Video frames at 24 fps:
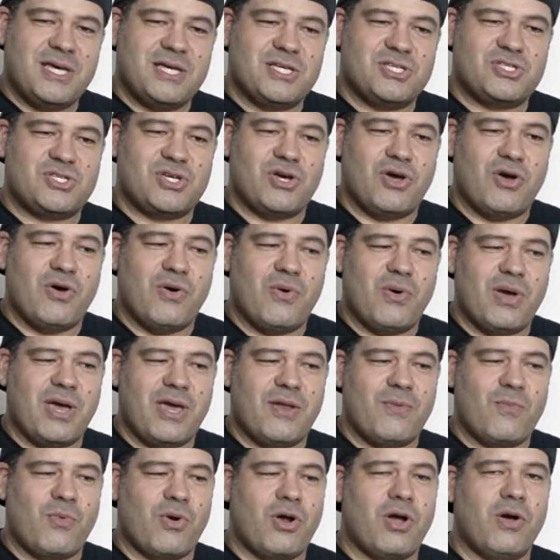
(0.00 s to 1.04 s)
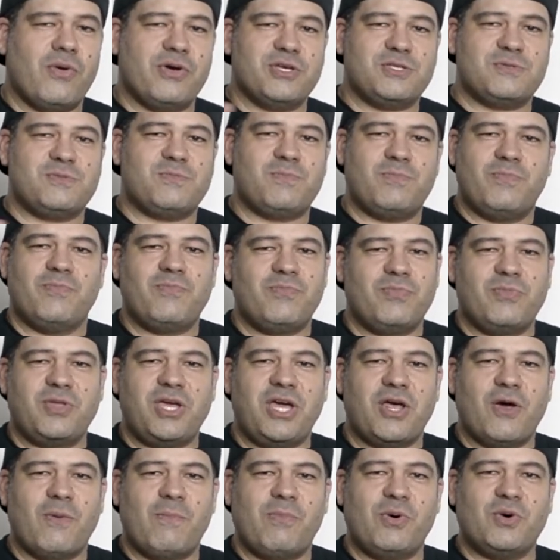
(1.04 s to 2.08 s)
So, and we're always,
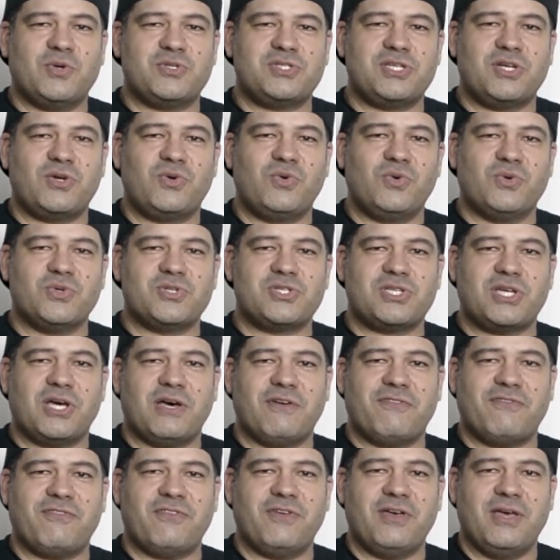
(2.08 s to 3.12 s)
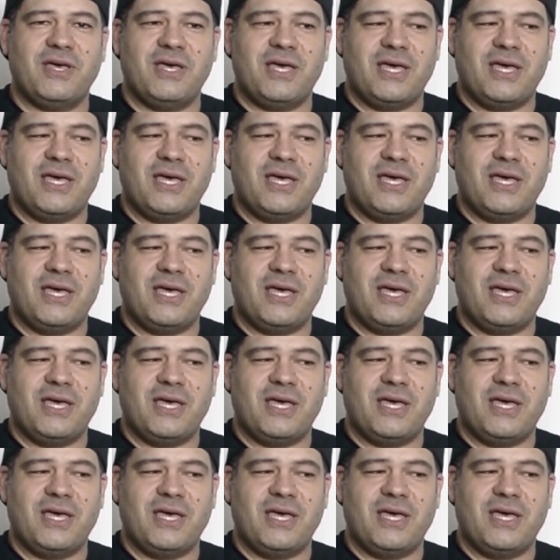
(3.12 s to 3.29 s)
you know, posting cool stuff.